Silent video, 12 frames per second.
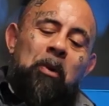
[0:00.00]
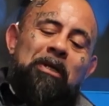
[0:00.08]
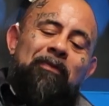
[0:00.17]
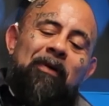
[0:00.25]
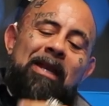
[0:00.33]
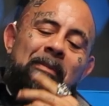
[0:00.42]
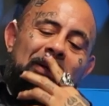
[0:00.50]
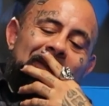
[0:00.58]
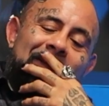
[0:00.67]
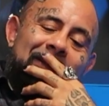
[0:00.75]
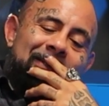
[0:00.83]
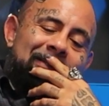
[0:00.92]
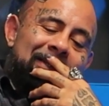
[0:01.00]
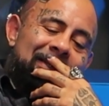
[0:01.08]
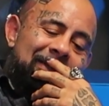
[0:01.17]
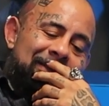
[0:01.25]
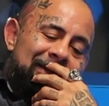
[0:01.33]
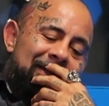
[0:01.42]
know what's funny about this
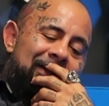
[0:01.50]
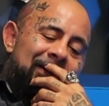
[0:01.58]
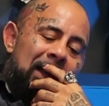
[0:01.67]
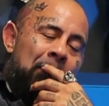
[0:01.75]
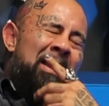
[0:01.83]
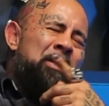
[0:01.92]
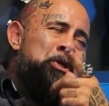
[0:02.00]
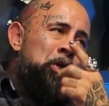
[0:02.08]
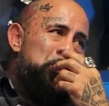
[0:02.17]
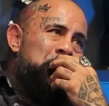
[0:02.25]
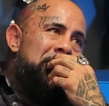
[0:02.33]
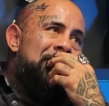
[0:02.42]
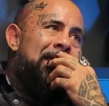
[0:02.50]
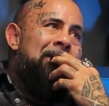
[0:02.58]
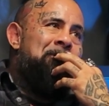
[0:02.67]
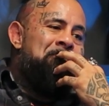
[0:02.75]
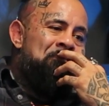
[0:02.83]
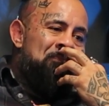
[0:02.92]
is I'm at church one day,